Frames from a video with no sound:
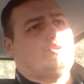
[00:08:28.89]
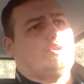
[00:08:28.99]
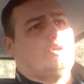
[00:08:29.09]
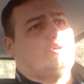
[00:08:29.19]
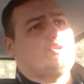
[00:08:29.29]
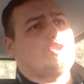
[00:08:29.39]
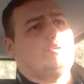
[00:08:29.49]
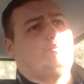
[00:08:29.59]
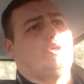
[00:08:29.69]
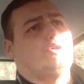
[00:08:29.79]
a
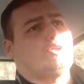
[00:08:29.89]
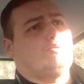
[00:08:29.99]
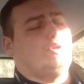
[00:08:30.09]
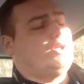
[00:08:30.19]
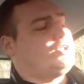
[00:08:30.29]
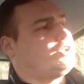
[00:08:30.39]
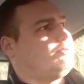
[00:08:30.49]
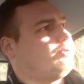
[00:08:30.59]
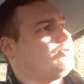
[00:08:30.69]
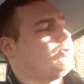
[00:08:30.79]
symbiotic
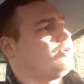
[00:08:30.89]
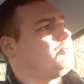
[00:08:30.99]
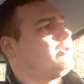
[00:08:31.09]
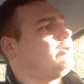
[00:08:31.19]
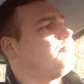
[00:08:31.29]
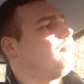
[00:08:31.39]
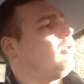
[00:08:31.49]
relationship of sorts with them.